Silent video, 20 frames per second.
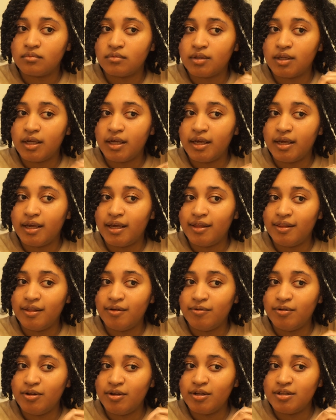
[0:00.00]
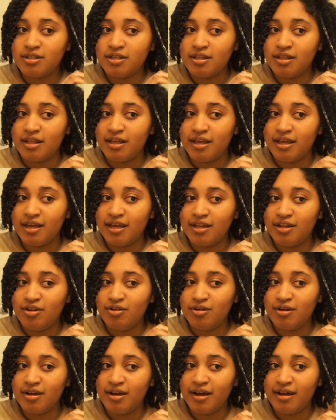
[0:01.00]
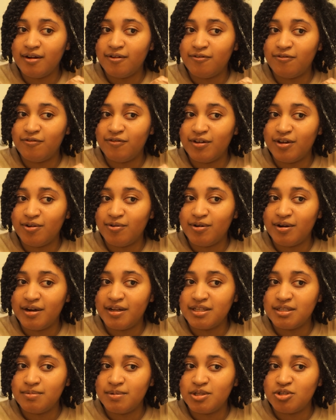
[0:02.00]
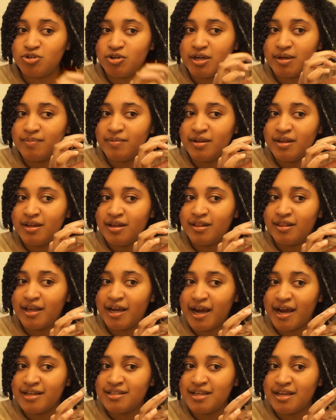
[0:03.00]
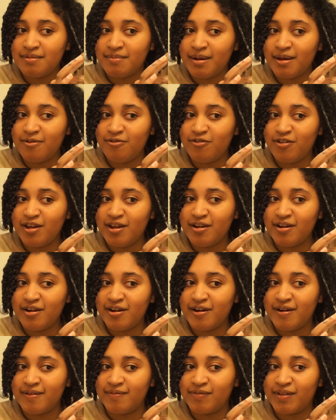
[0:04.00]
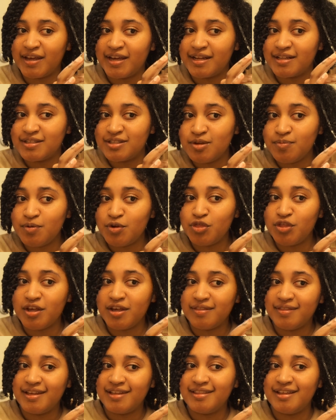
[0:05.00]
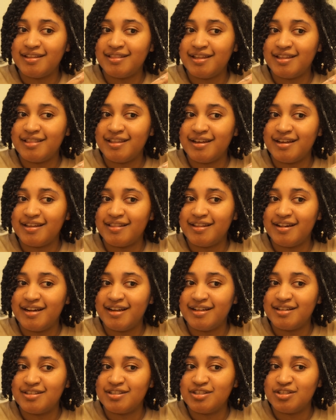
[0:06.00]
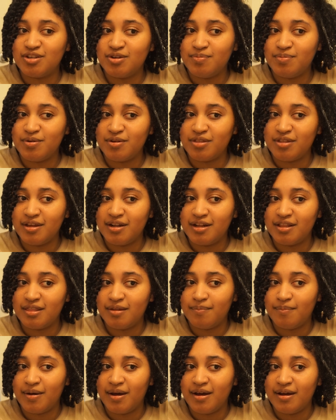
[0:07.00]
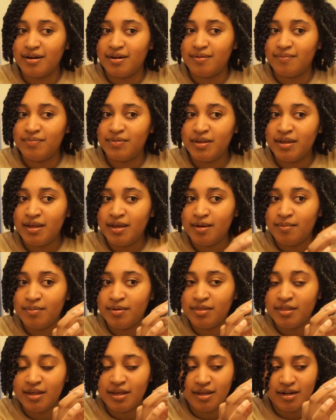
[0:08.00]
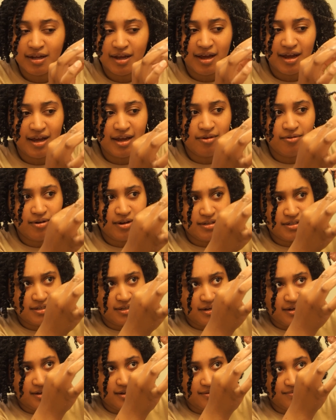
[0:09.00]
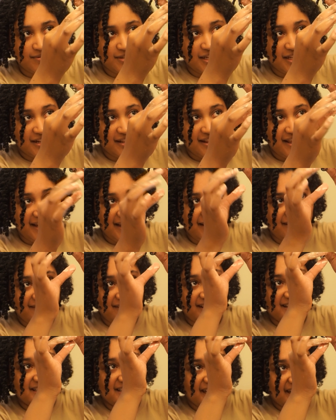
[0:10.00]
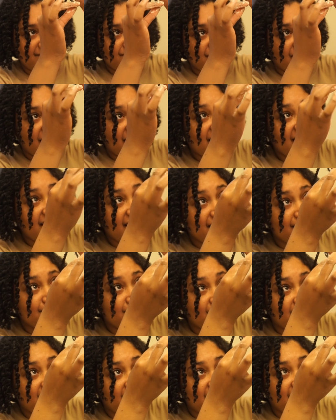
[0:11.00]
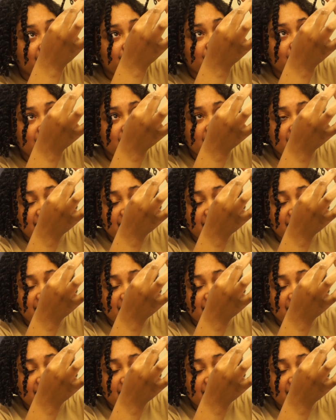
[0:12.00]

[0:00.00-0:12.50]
Okay, and then when you get to the end, you can kind of feel where it needs to be trimmed. Like I take my finger and like it's super thick, and then it gets super thin at the bottom. But then I raise it up to the light because I'm kind of blind,